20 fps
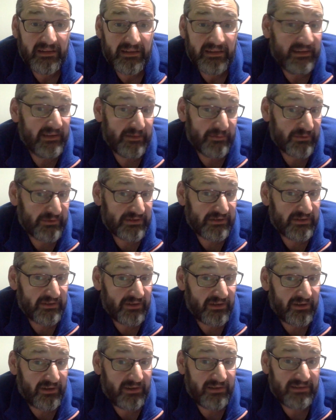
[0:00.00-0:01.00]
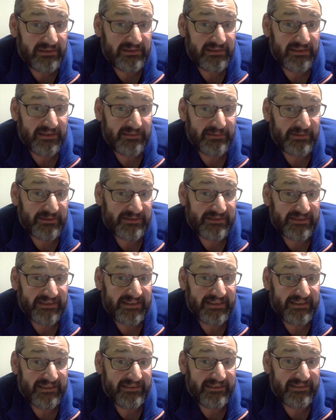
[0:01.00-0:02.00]
It was a law that was
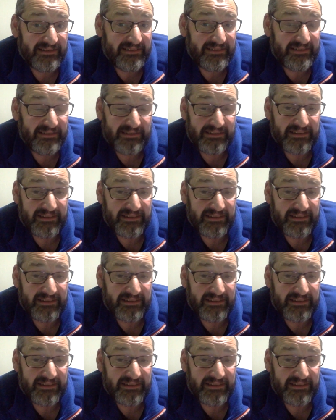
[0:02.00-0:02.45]
later